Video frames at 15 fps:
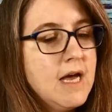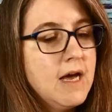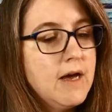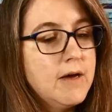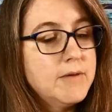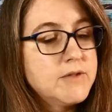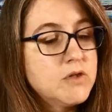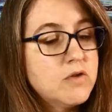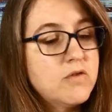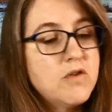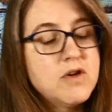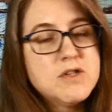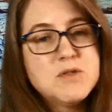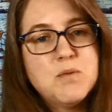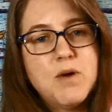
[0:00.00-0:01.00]
Uh, so the
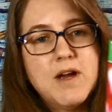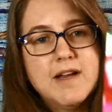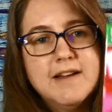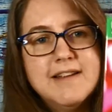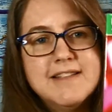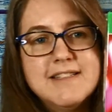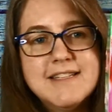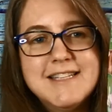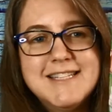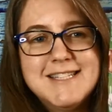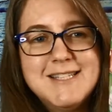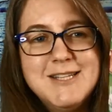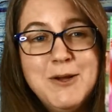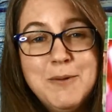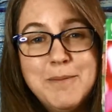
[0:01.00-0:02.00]
first one is this
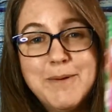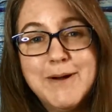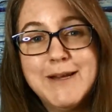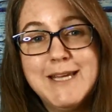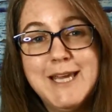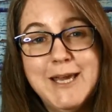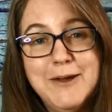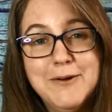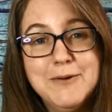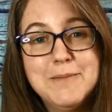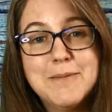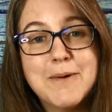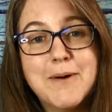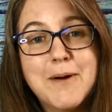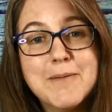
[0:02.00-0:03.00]
super
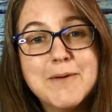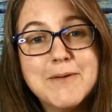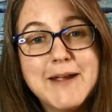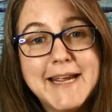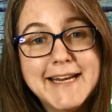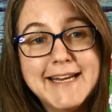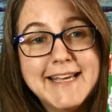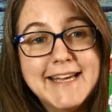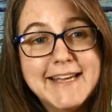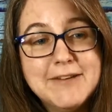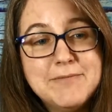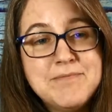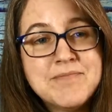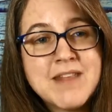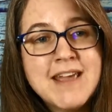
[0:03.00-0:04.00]
cute Pomeranian.